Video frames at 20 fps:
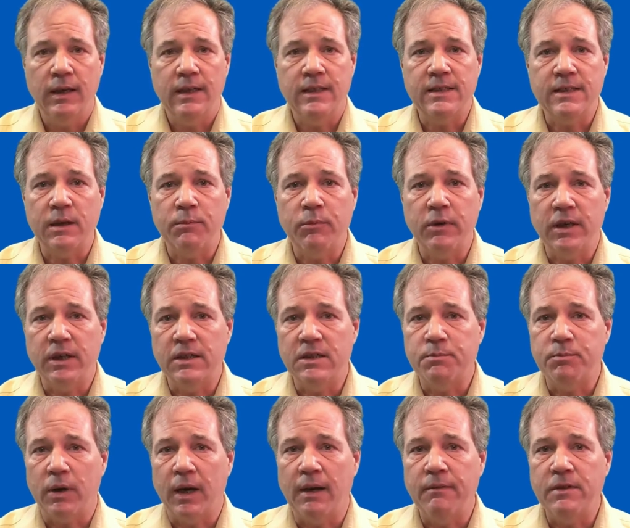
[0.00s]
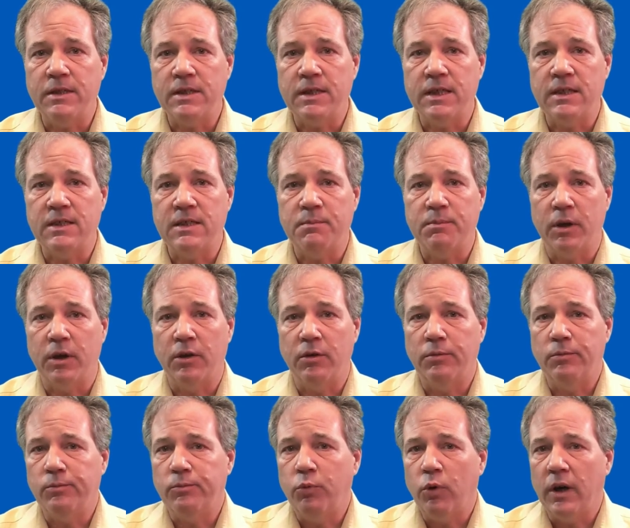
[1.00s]
In some ways, privacy is about
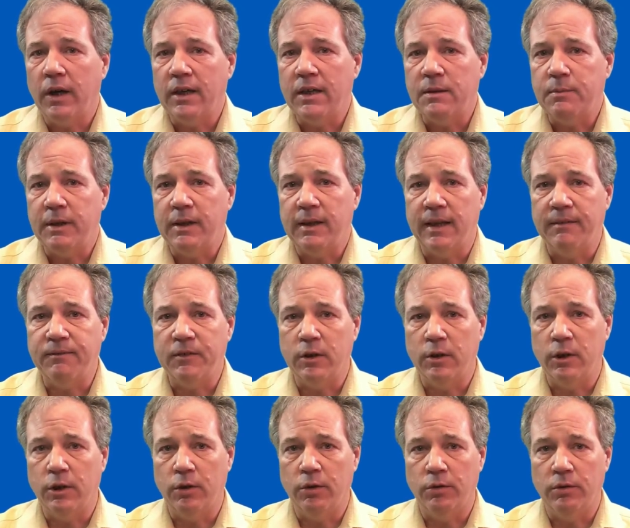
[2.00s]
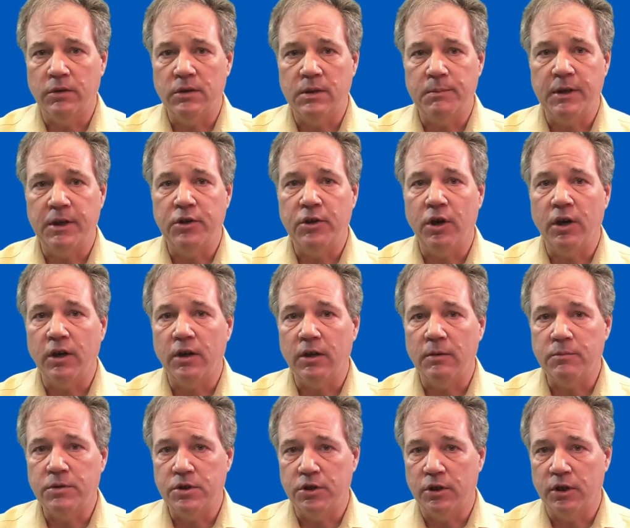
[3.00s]
wanting to be left alone, to be not
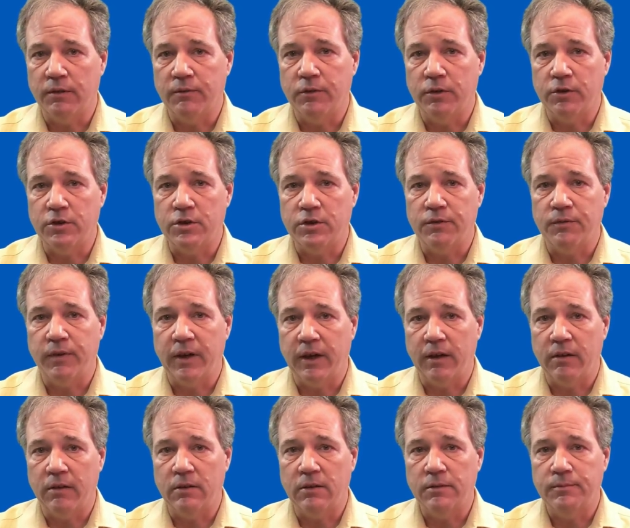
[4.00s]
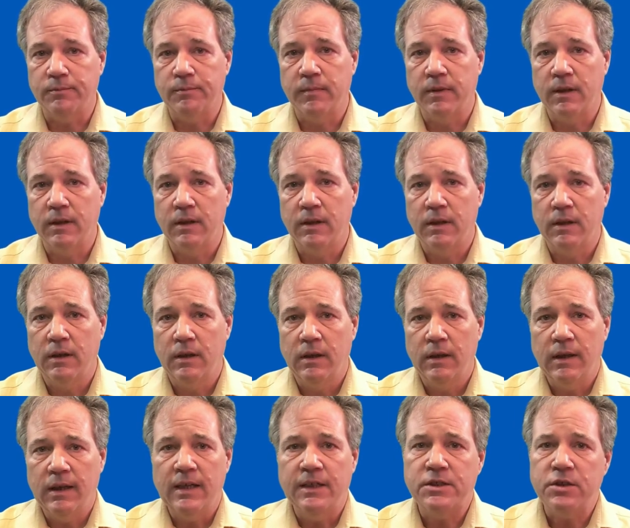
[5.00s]
observed or surveilled.
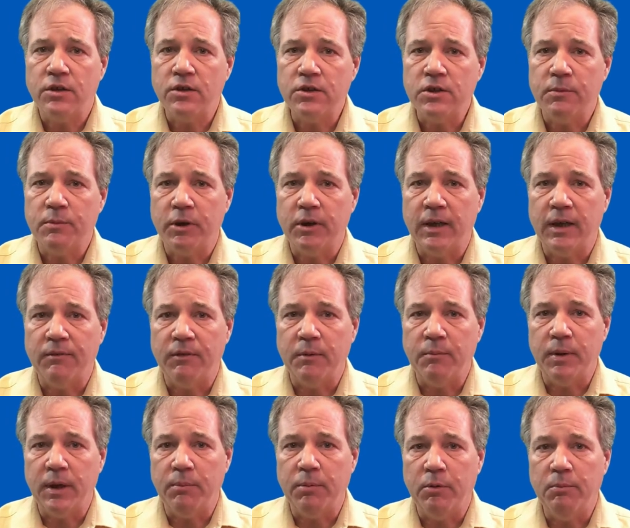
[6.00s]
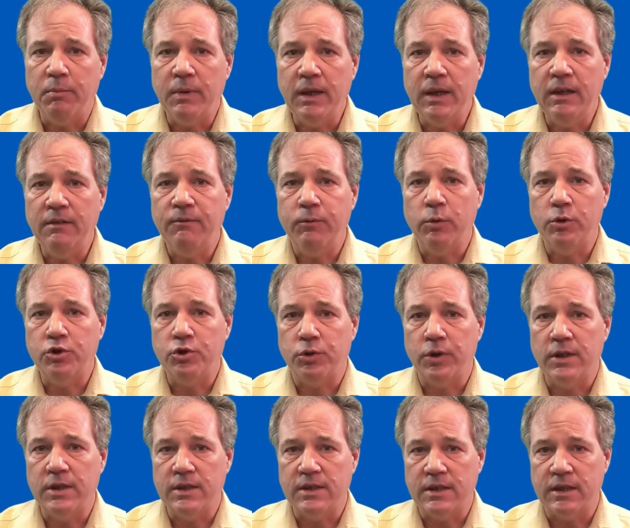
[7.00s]
It's also about giving people meaningful
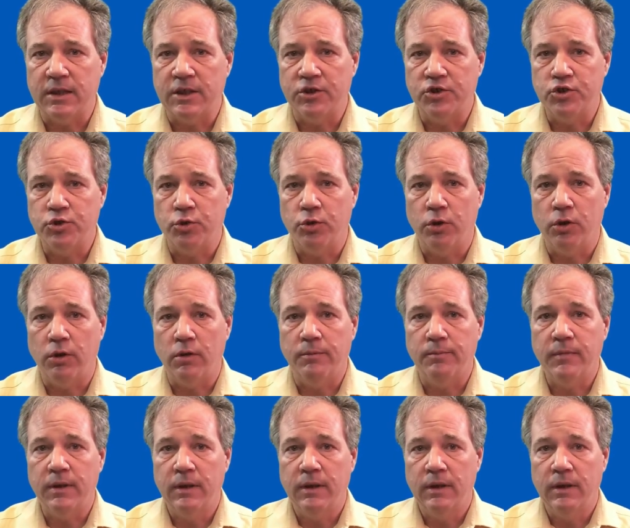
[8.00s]
choices and control.